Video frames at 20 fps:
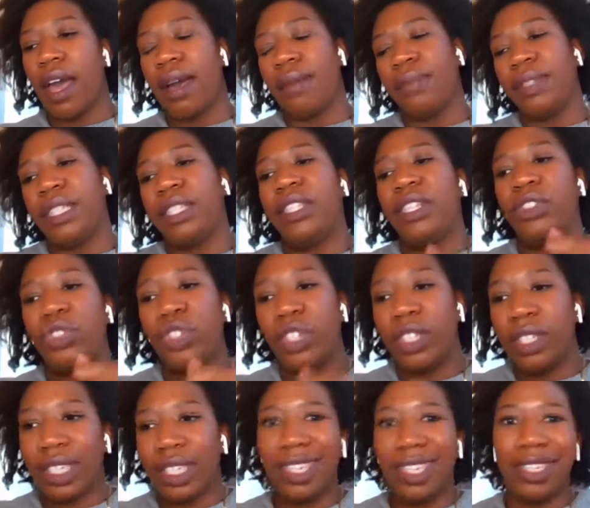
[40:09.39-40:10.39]
um,
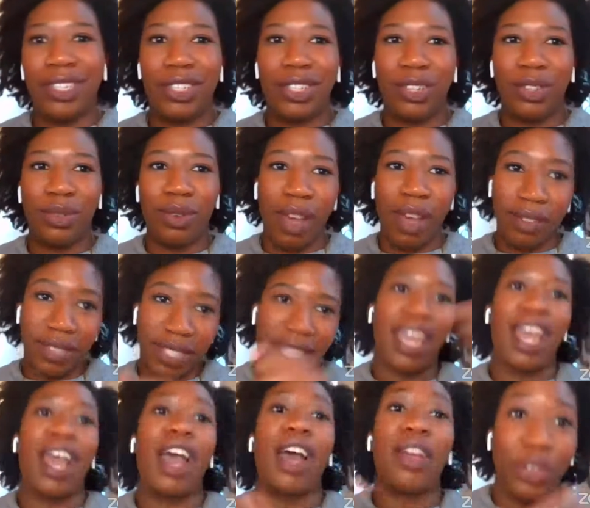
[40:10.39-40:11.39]
decisions lead to
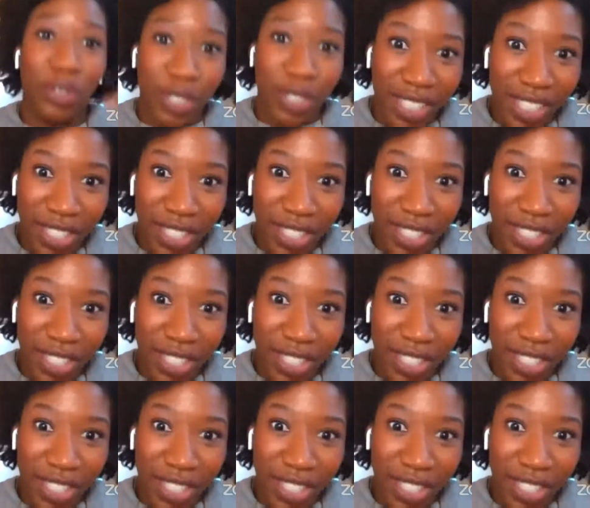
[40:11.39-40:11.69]
obviously other